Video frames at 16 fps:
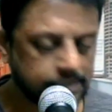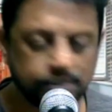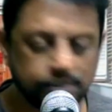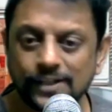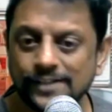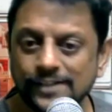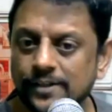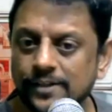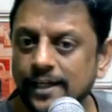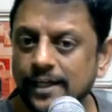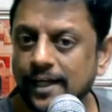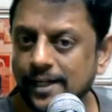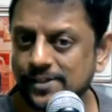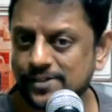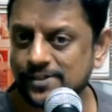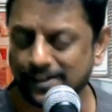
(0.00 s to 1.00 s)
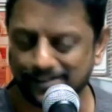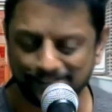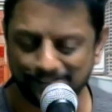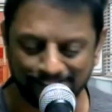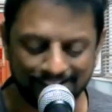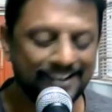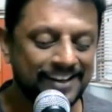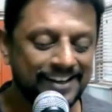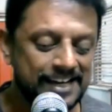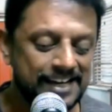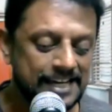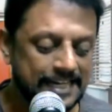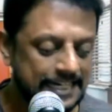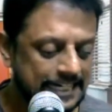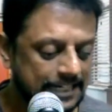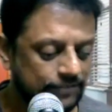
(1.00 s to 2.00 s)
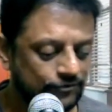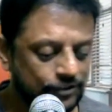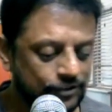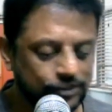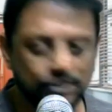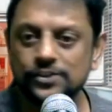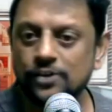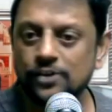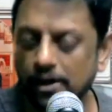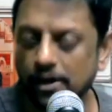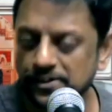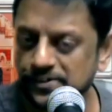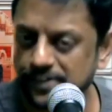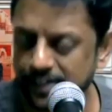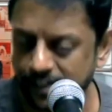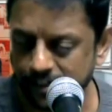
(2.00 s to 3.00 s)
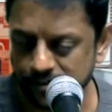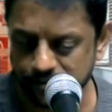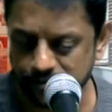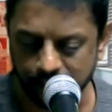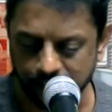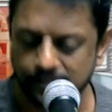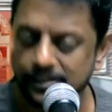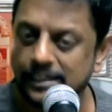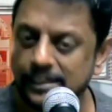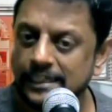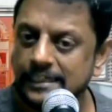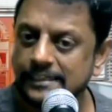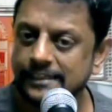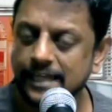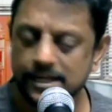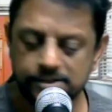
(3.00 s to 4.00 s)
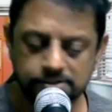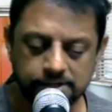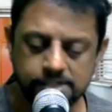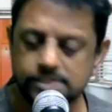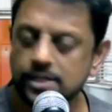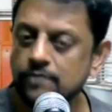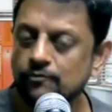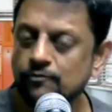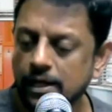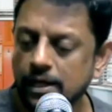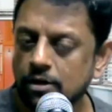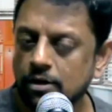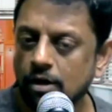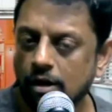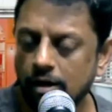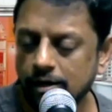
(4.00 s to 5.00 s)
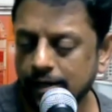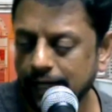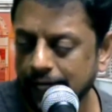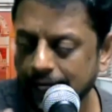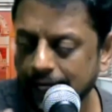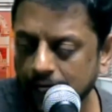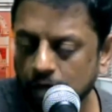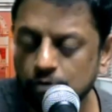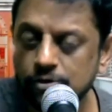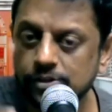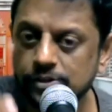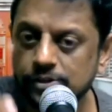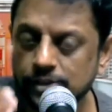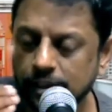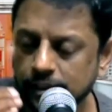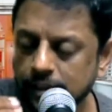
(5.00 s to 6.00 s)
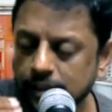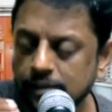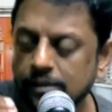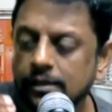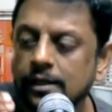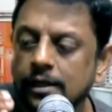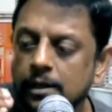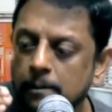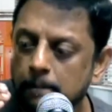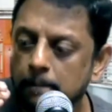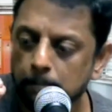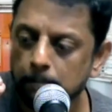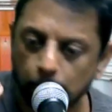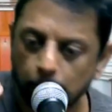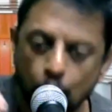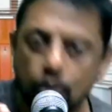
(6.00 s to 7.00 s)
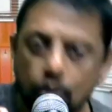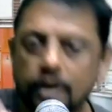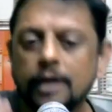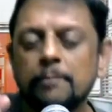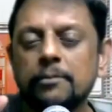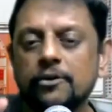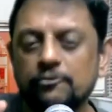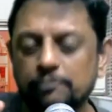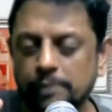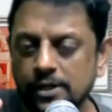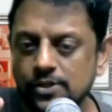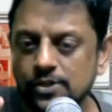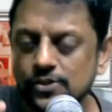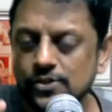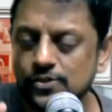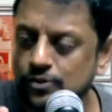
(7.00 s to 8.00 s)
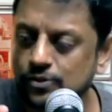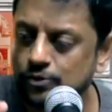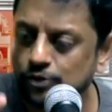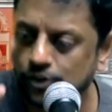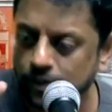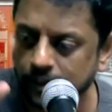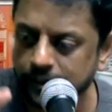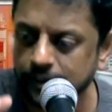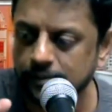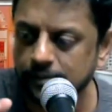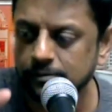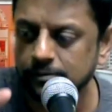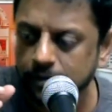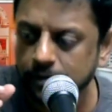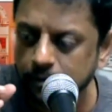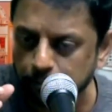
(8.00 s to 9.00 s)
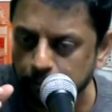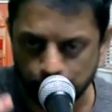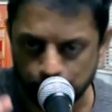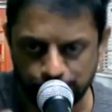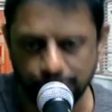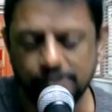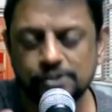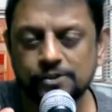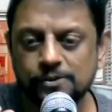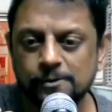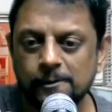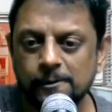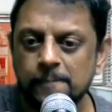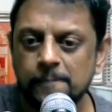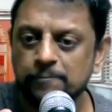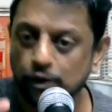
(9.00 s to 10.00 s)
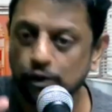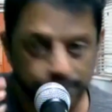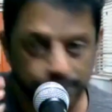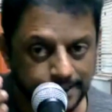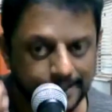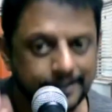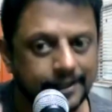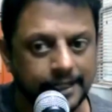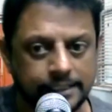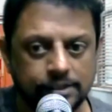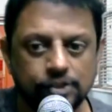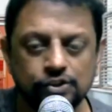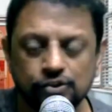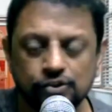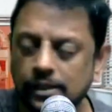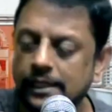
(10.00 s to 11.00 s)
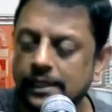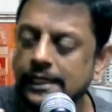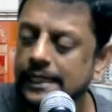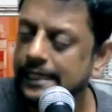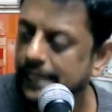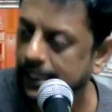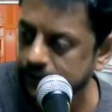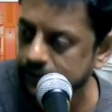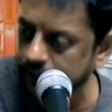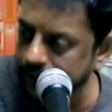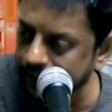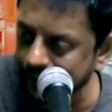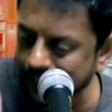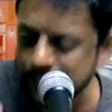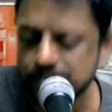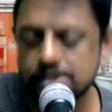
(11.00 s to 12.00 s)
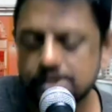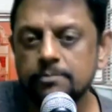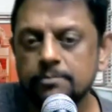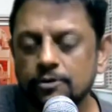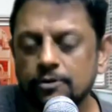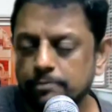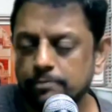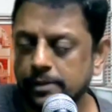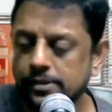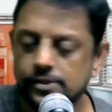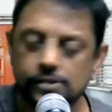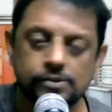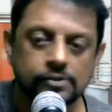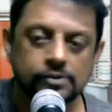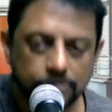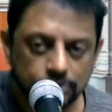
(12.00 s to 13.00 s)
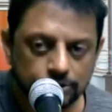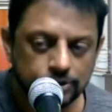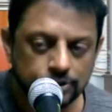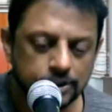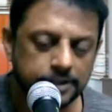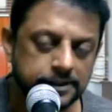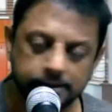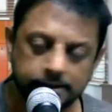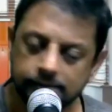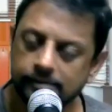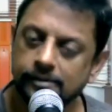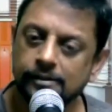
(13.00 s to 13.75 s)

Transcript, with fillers: this as real estate okay if this is god's real estate there is a reason why god allowed certain more number of pages to certain prophets or certain writers and certain less number of pages to certain